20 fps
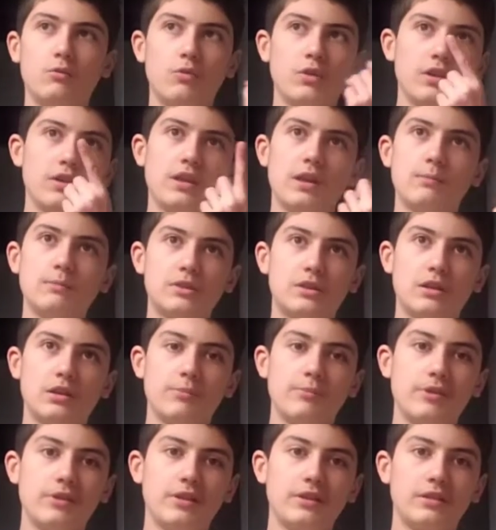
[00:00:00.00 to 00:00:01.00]
One of them is
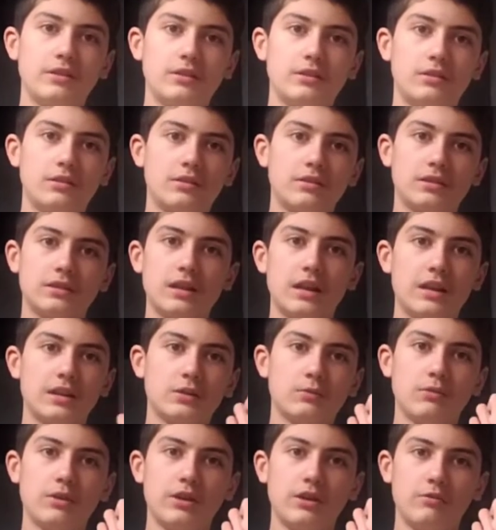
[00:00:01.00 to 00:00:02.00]
going to be like the
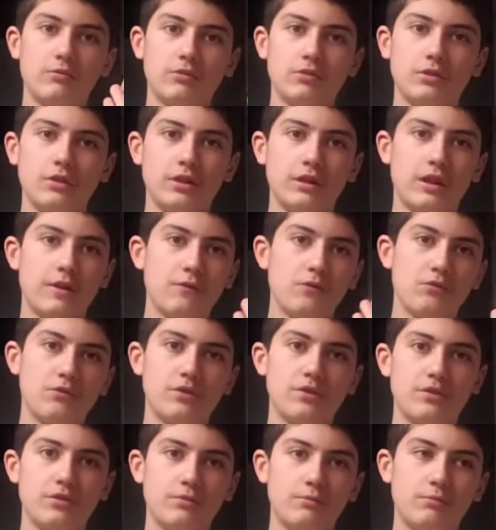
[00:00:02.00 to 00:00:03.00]
science way, where like
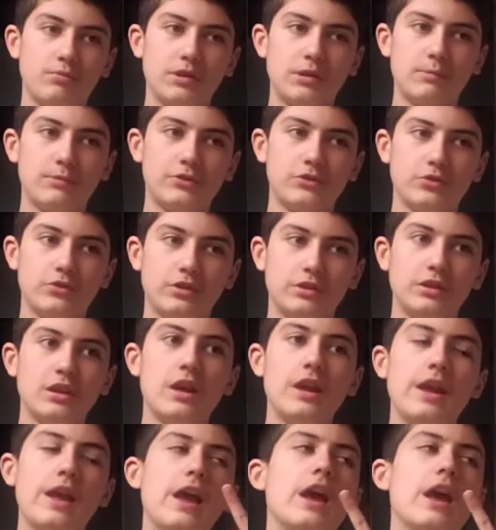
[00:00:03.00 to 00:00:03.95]
everyone pretty much agrees,